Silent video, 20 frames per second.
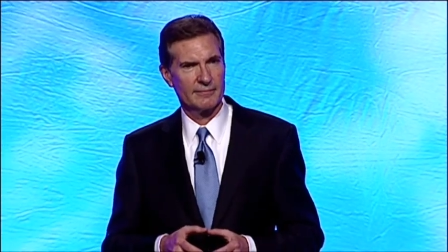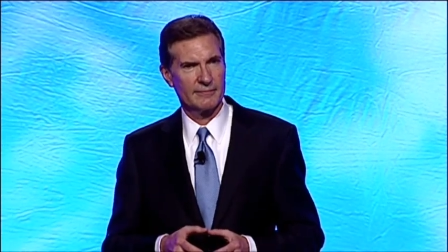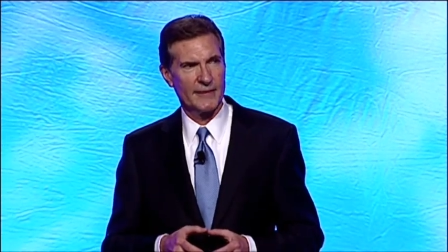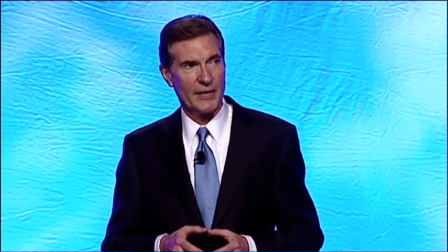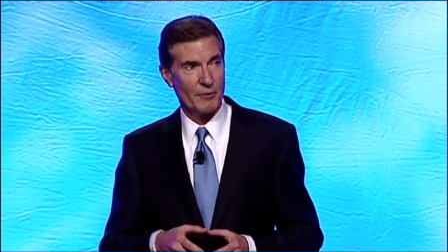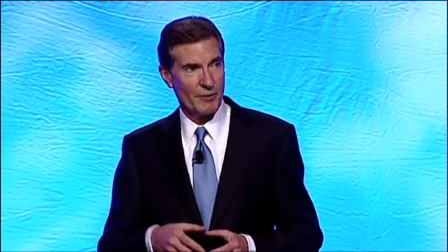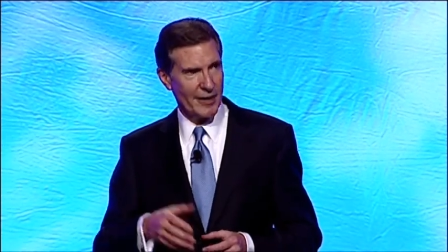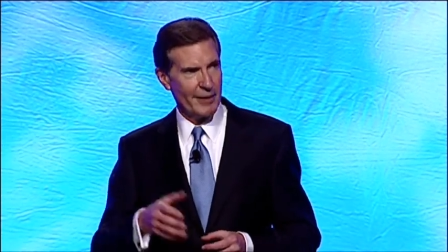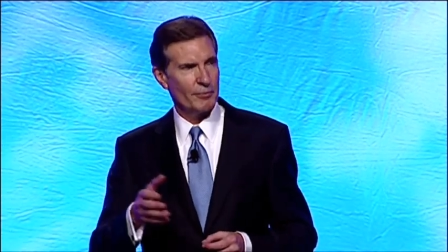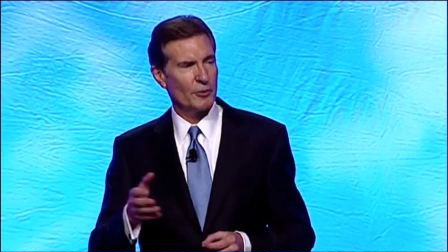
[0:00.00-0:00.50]

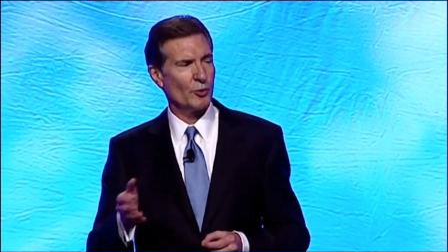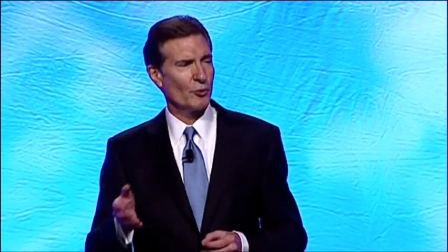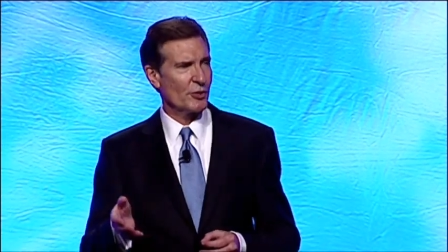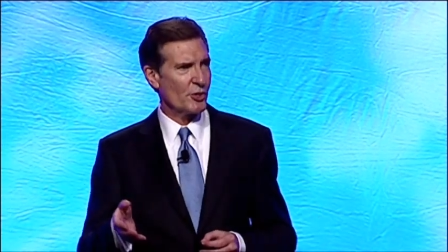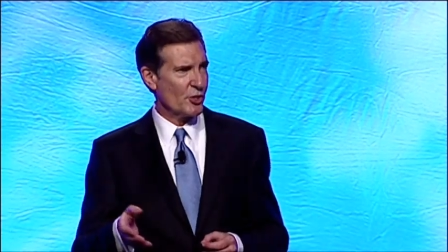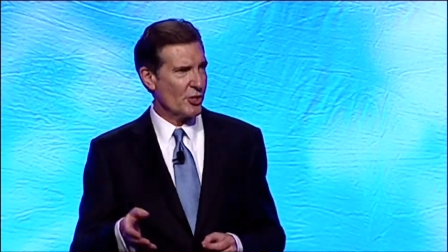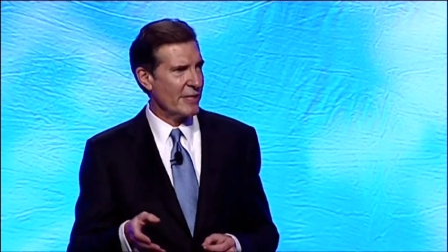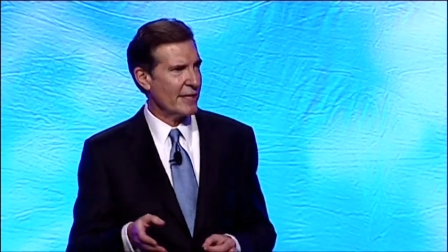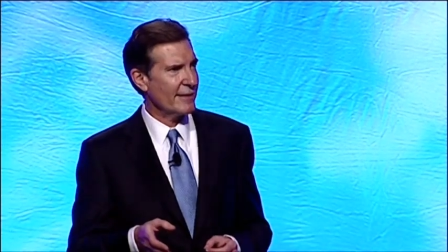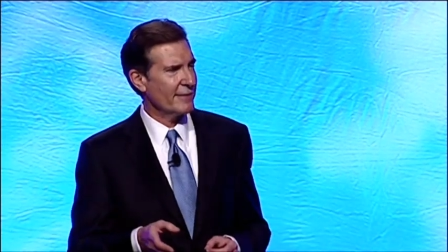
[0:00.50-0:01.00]
They were able to
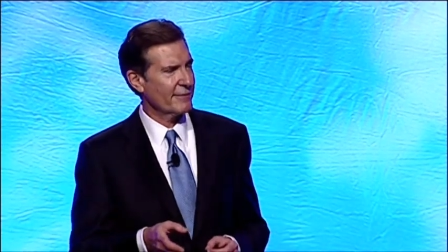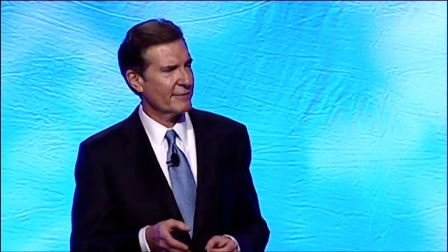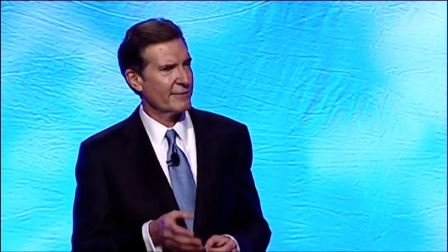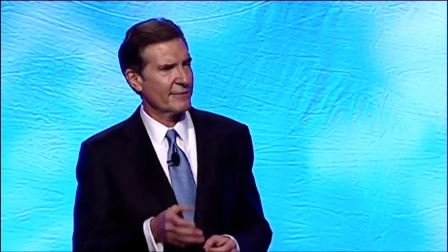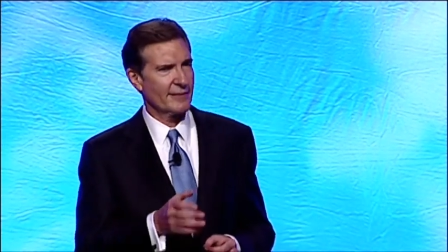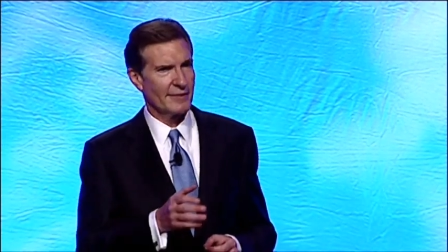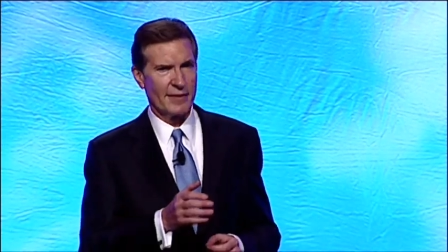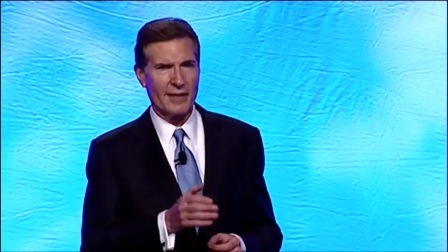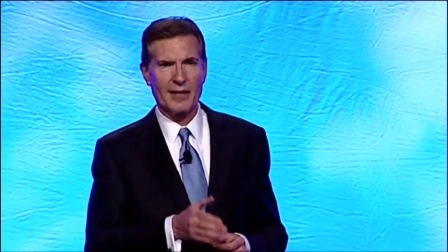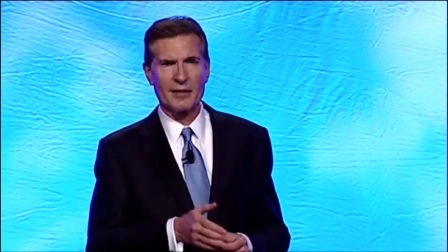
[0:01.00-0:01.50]
achieve
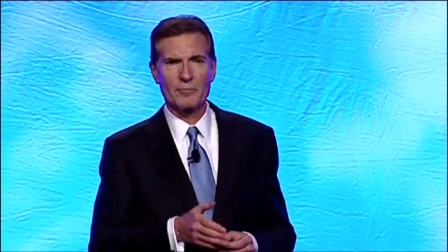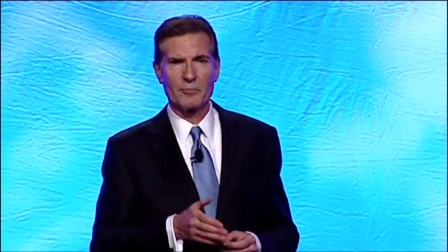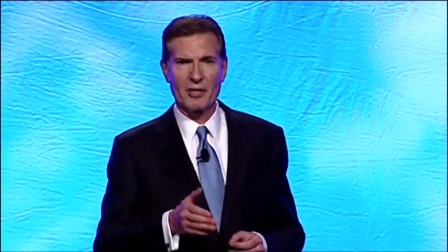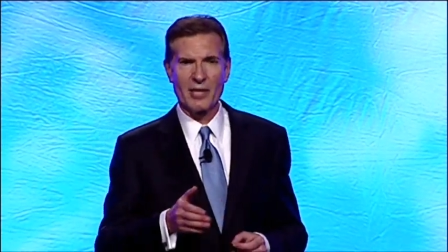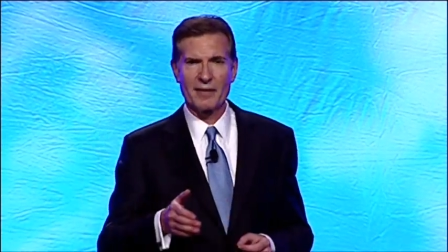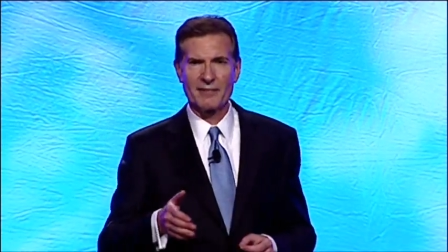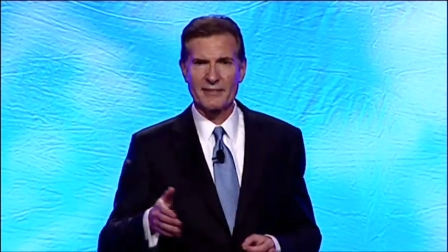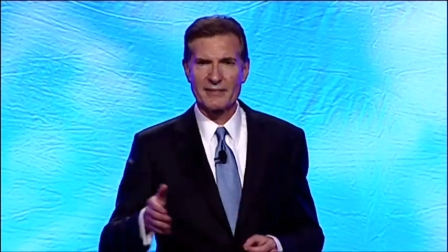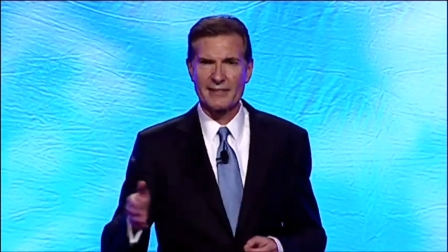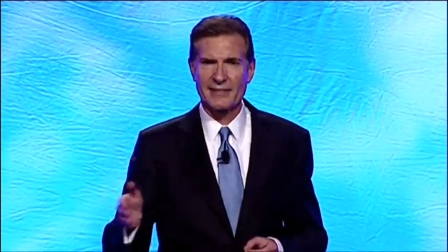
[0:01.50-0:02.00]

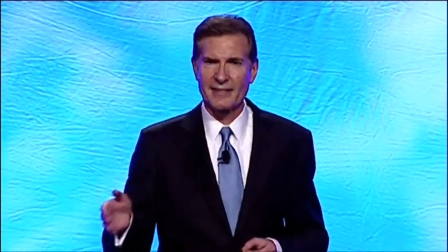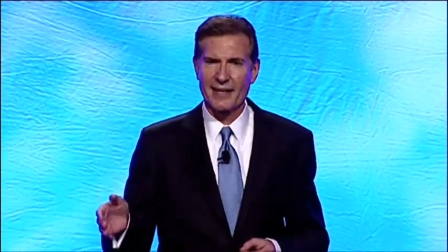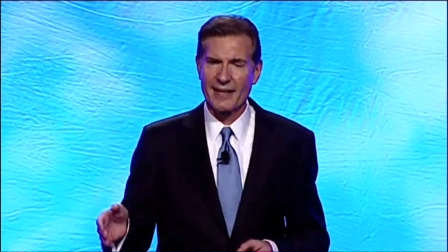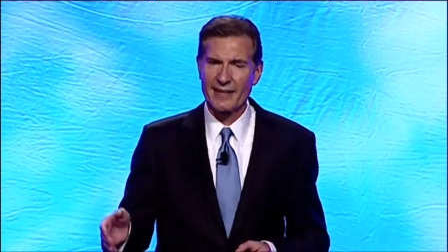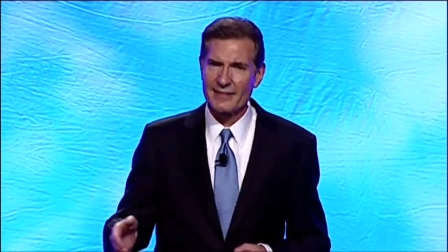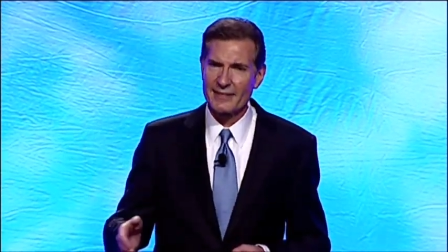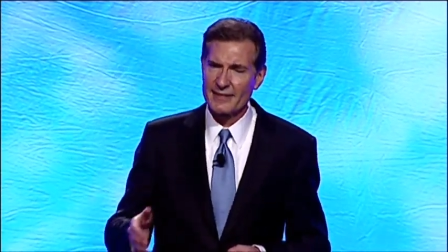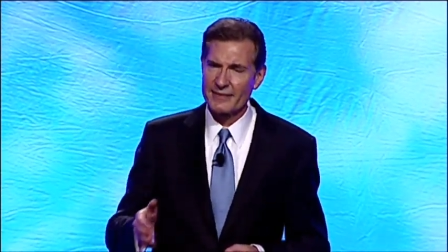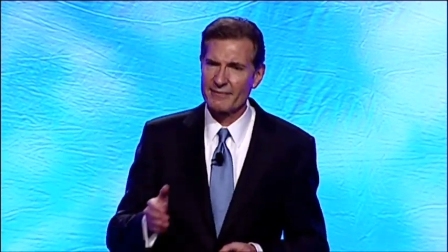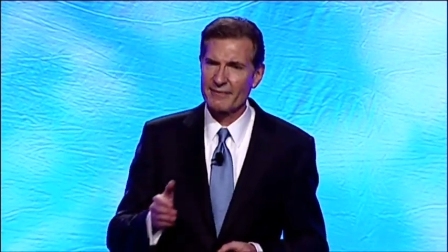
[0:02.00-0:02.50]
nonprofit
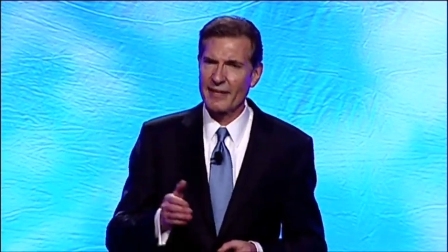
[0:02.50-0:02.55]
status,